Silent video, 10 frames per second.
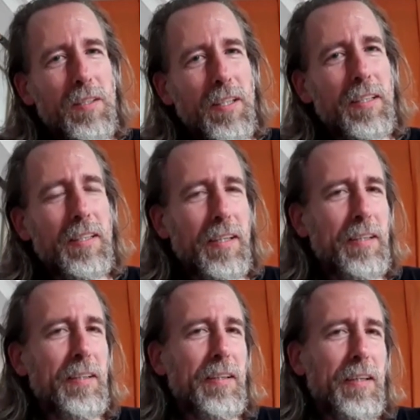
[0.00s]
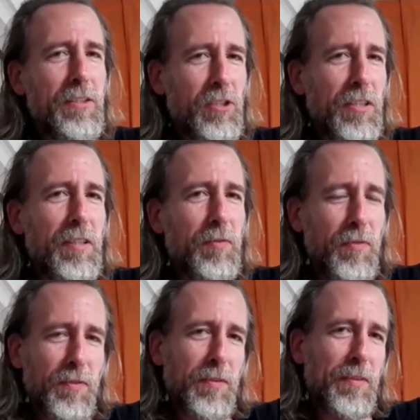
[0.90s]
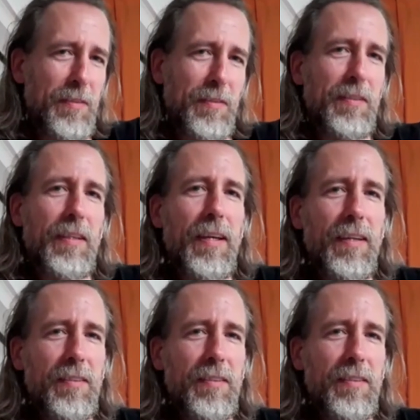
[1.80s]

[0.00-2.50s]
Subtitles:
I can achieve as